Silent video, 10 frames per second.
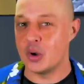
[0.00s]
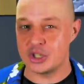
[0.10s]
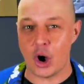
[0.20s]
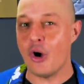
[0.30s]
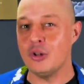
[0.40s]

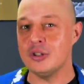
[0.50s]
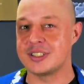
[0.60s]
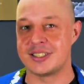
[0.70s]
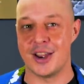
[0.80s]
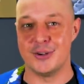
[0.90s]
Which all
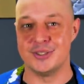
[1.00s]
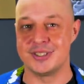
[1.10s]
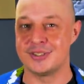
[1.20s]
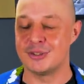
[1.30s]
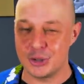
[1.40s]

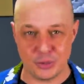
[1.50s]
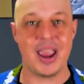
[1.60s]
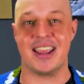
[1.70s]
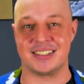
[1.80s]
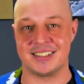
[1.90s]
sounds
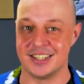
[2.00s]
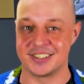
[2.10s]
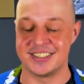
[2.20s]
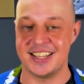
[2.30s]
great, doesn't